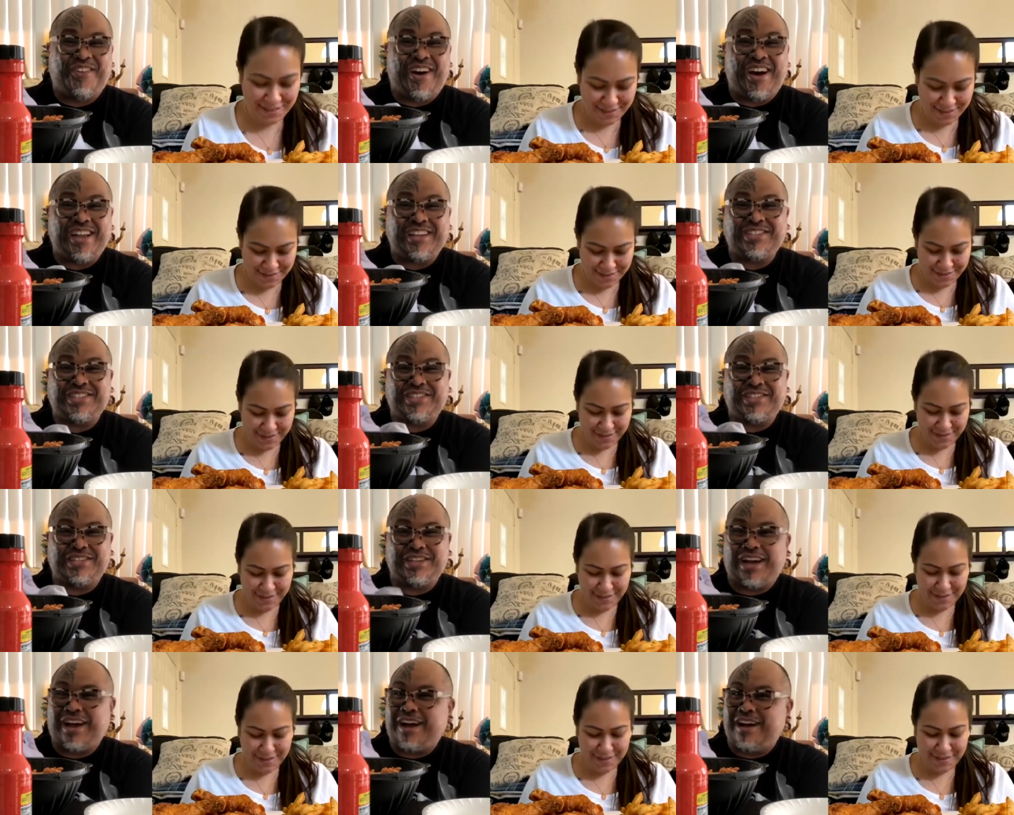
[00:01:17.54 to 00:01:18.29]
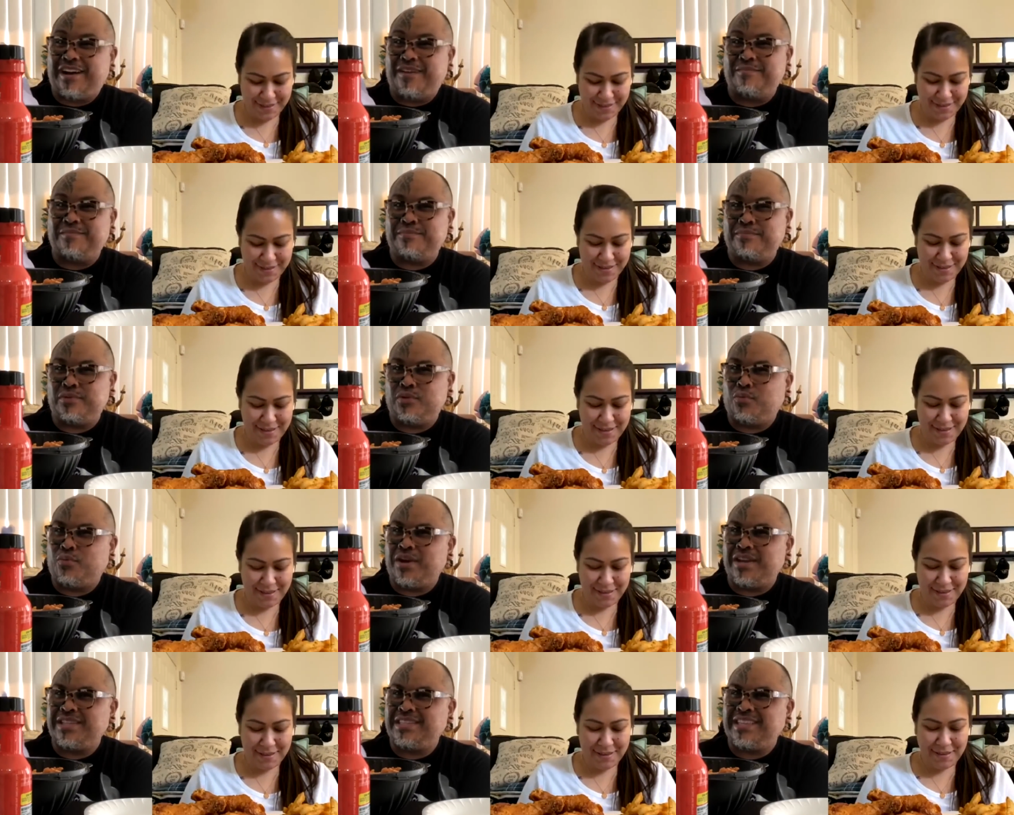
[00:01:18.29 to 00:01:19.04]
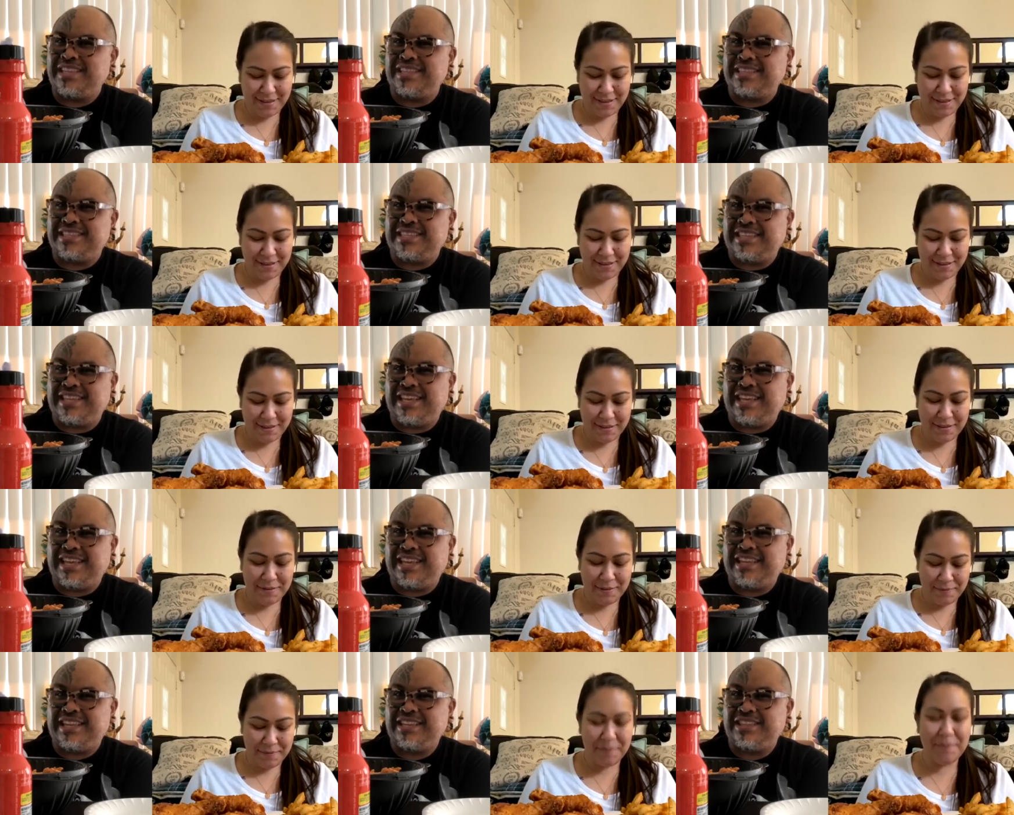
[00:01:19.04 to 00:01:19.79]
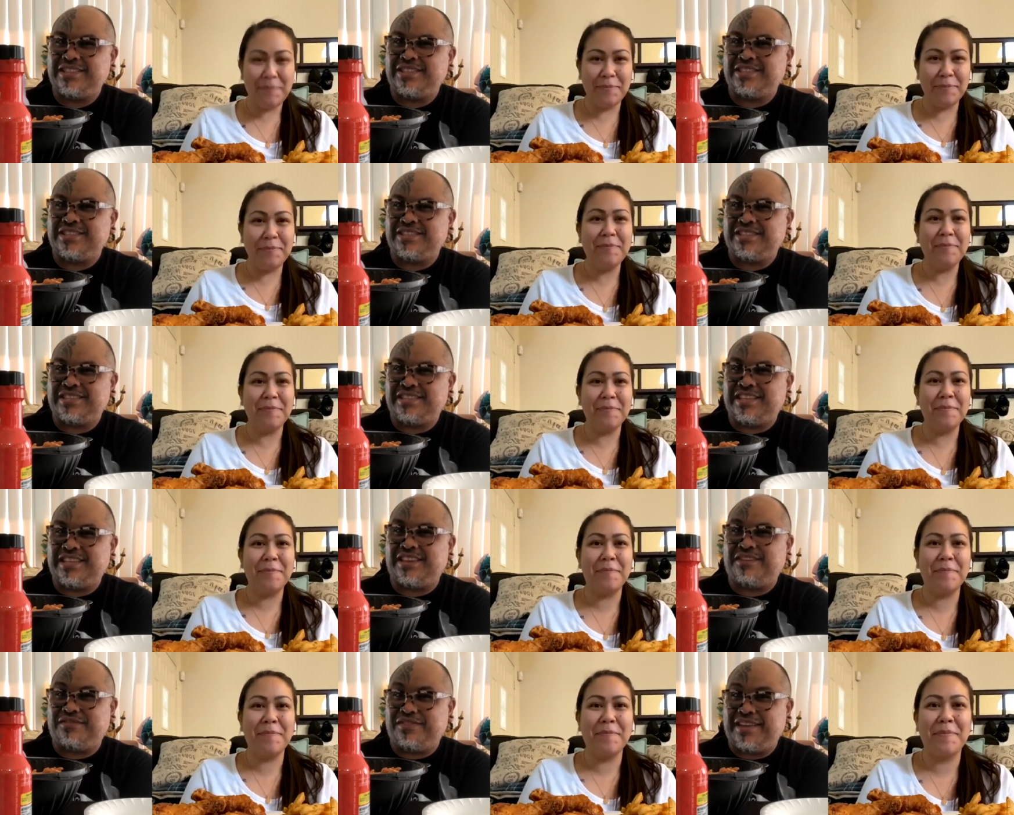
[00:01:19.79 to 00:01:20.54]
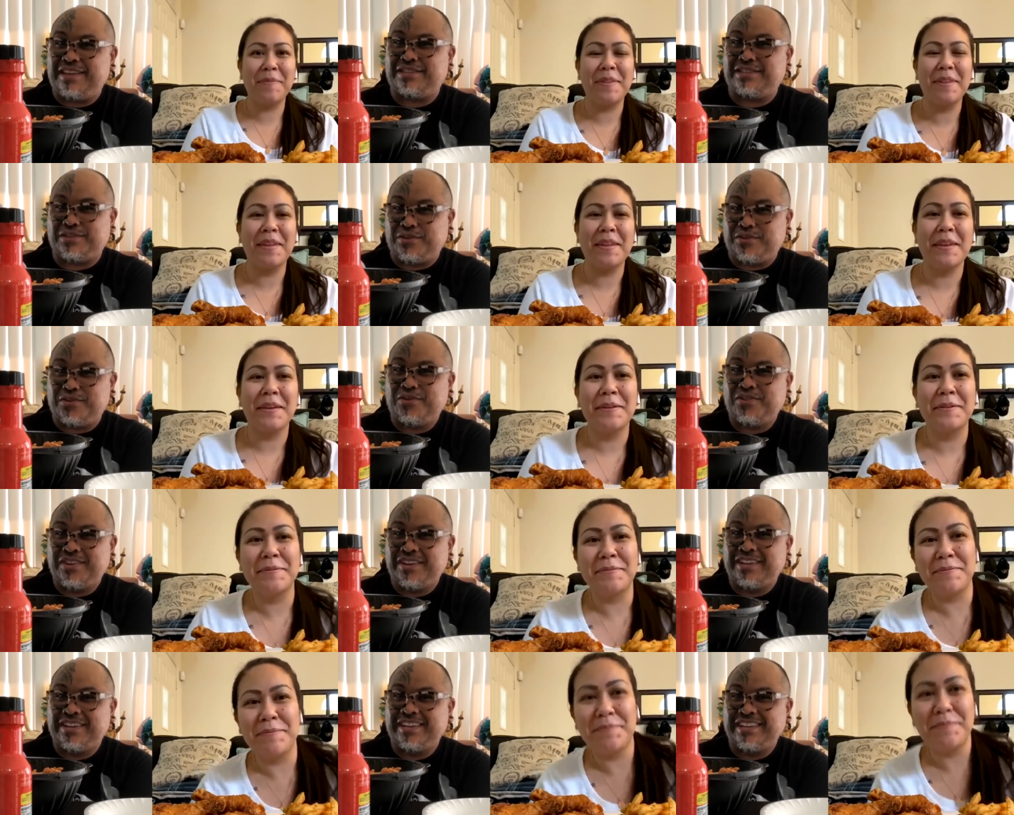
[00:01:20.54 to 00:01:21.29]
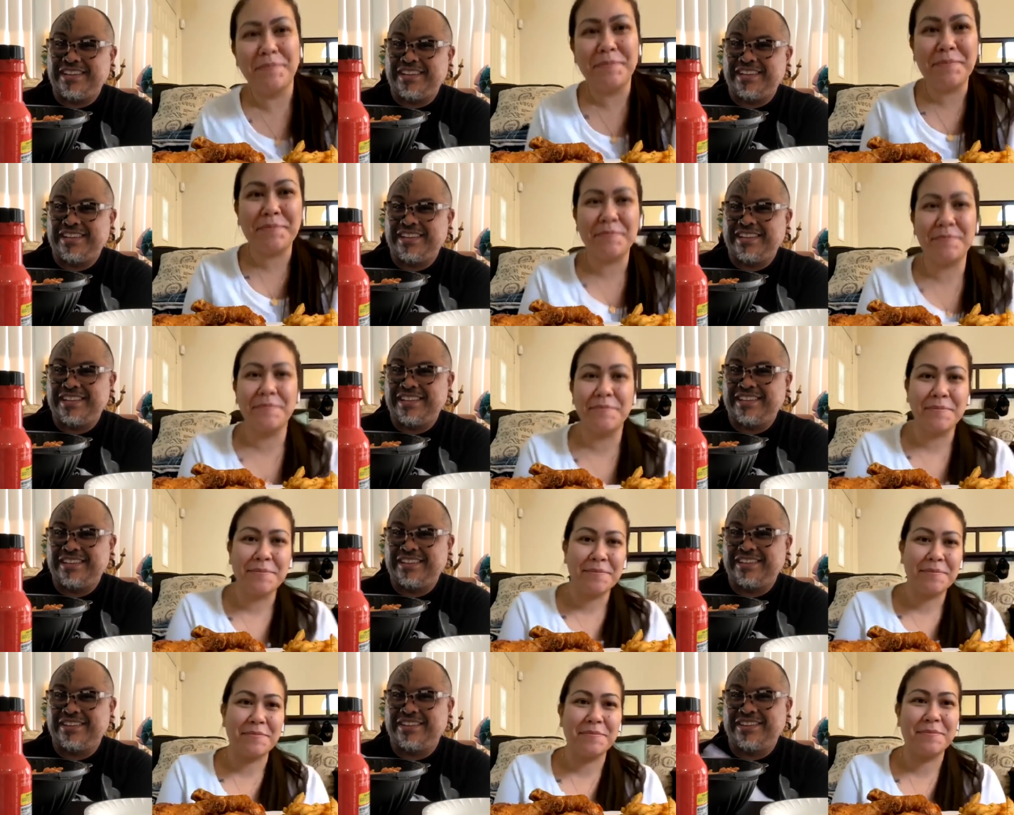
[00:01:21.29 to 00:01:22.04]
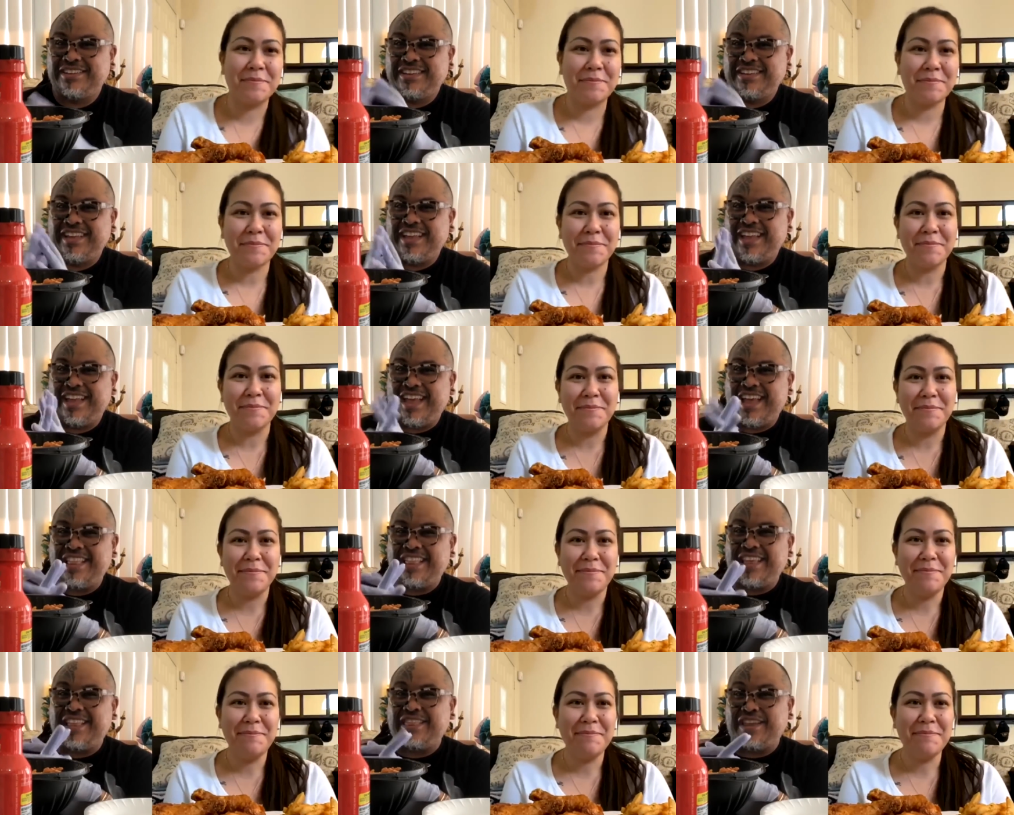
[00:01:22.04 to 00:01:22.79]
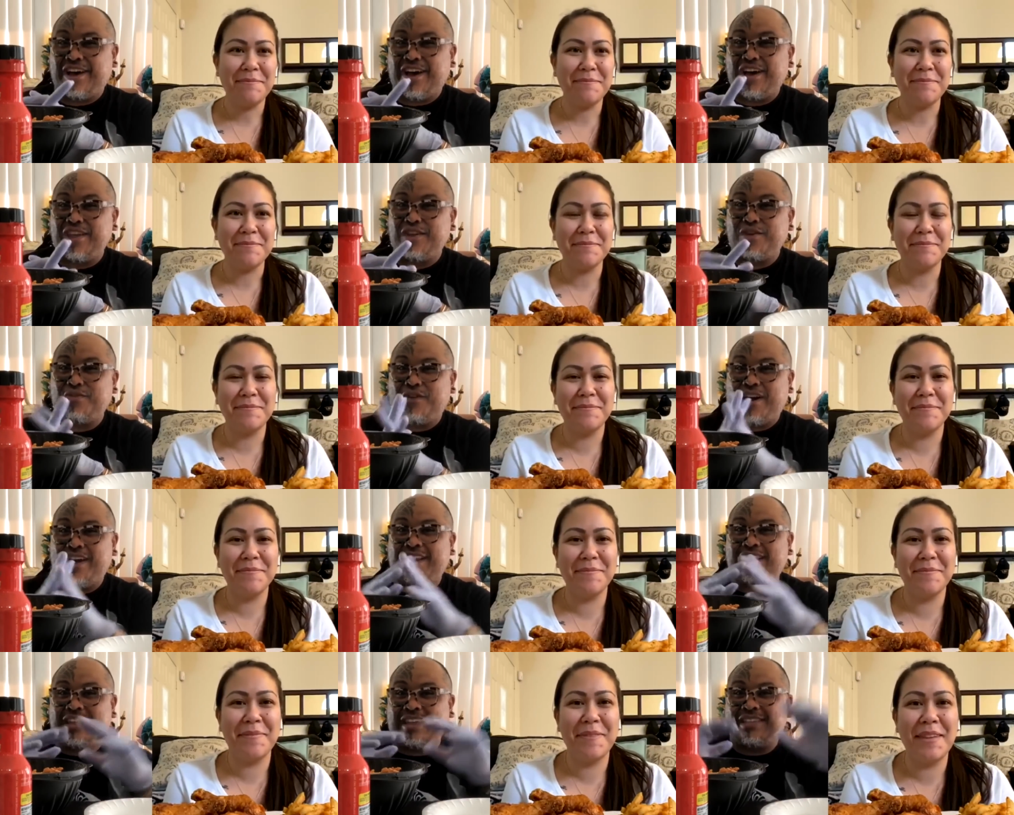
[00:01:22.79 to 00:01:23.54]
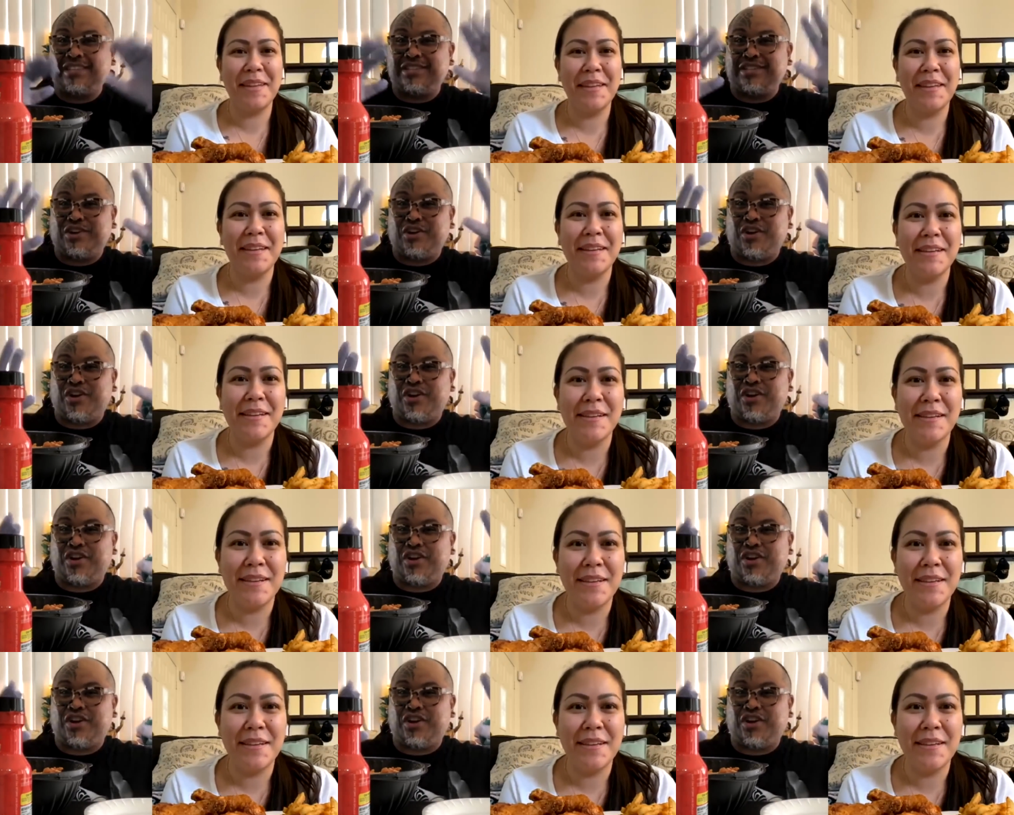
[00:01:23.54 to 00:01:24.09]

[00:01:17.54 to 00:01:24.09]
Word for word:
Speaker 1: watch um, what is it, T TV two. And then the other one is her